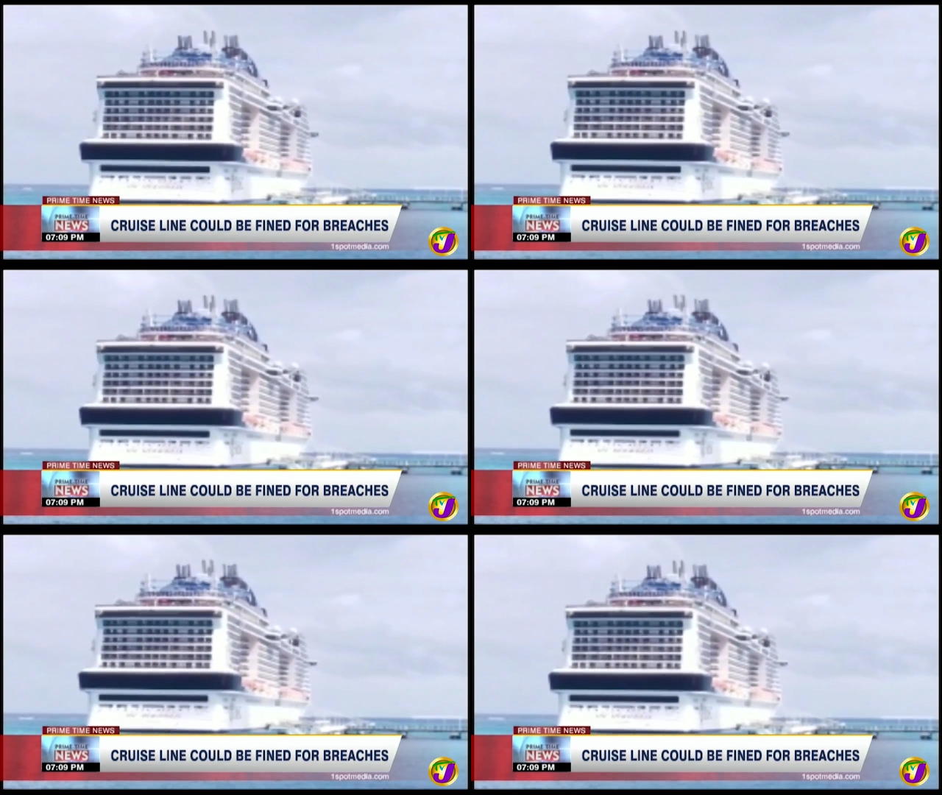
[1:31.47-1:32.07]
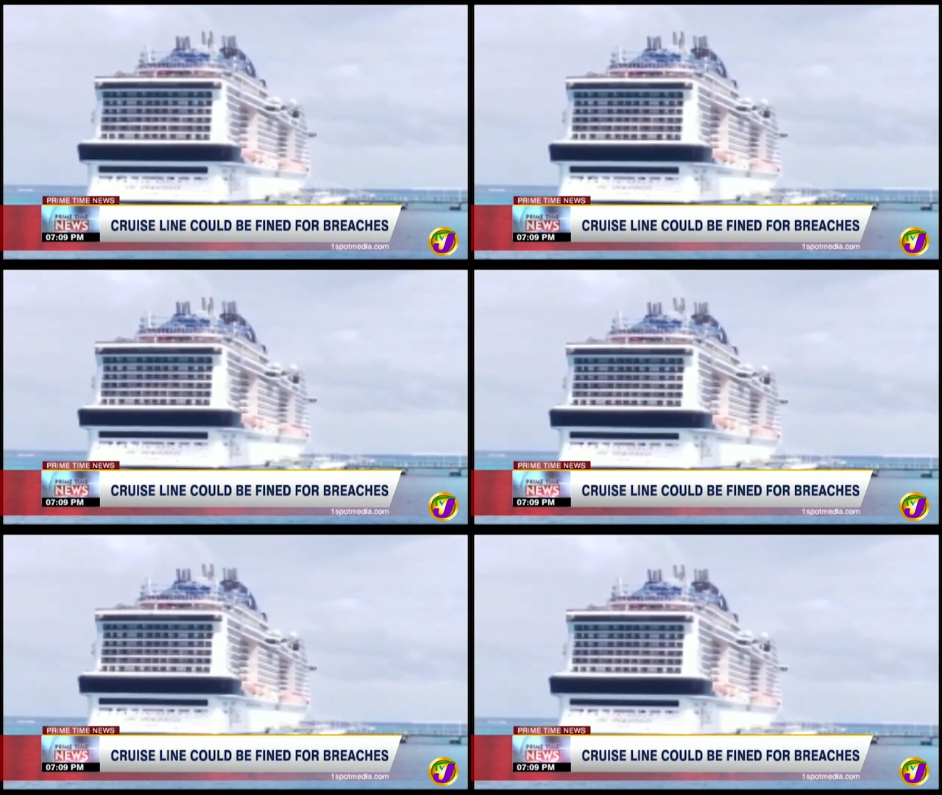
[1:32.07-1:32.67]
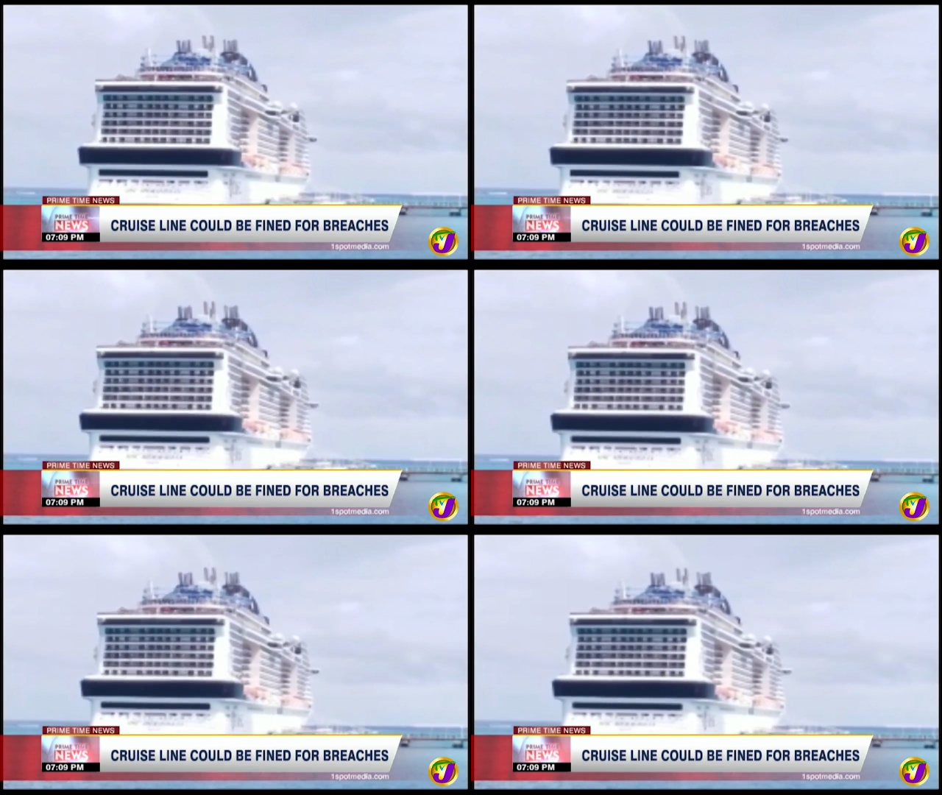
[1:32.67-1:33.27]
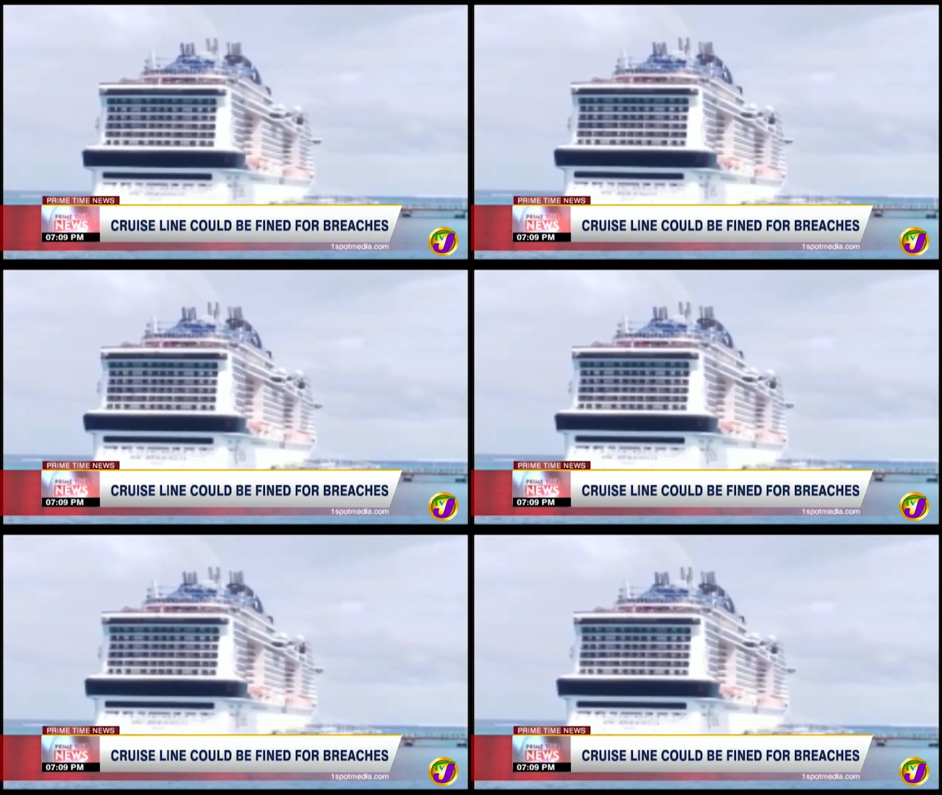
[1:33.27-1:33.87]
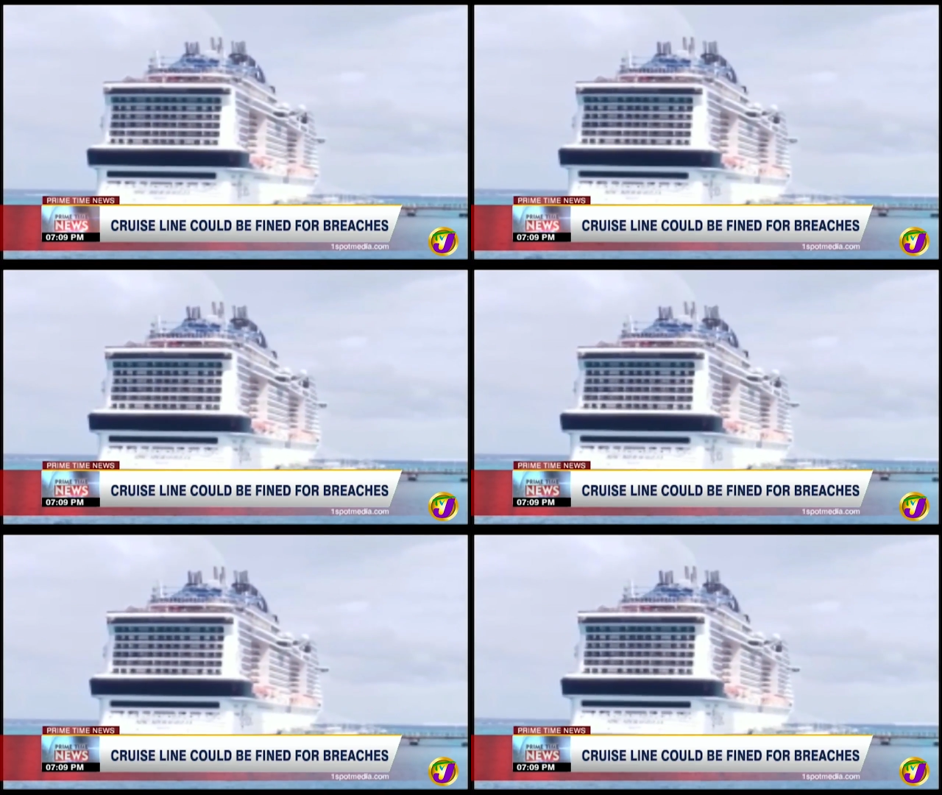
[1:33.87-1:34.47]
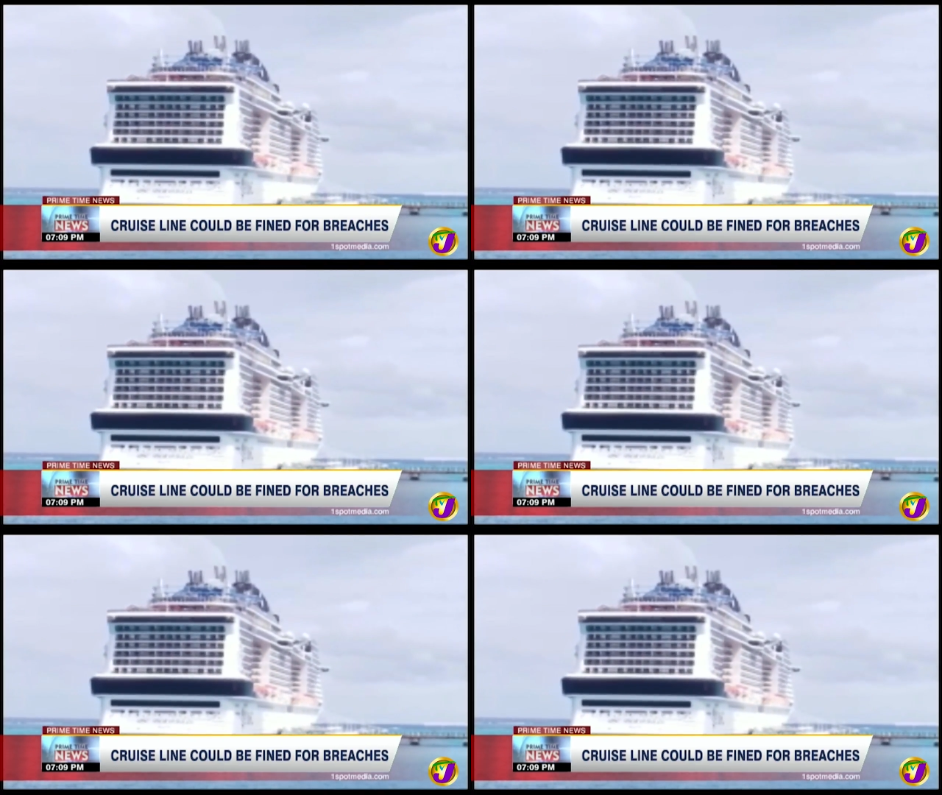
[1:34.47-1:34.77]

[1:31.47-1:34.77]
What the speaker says: (no speaker visible)